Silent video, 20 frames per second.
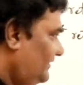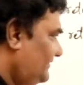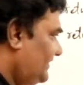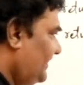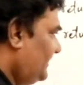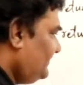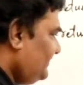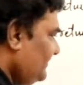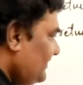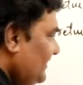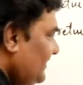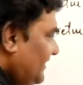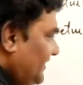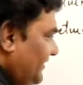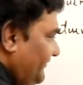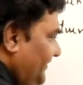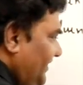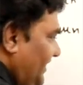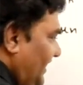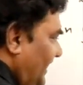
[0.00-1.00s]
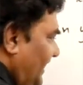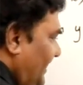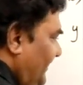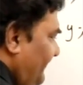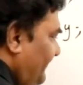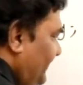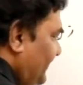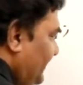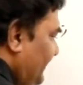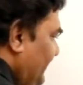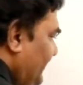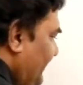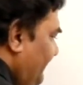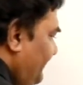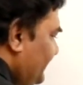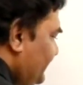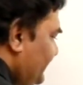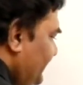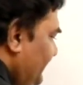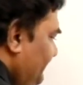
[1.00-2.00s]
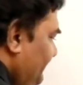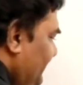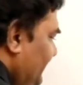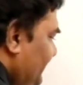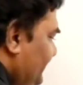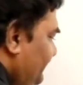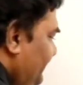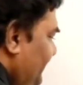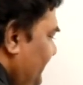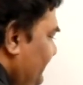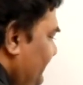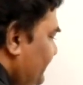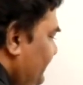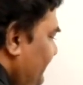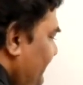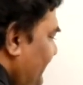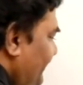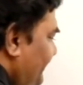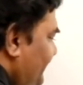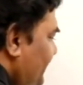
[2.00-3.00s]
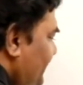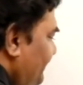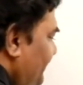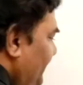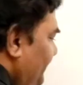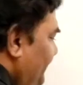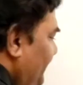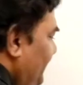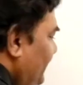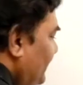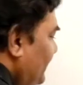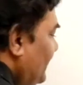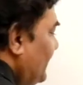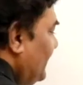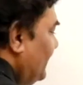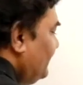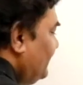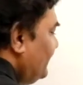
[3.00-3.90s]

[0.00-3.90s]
Then we have Dev C++, Dev CPP.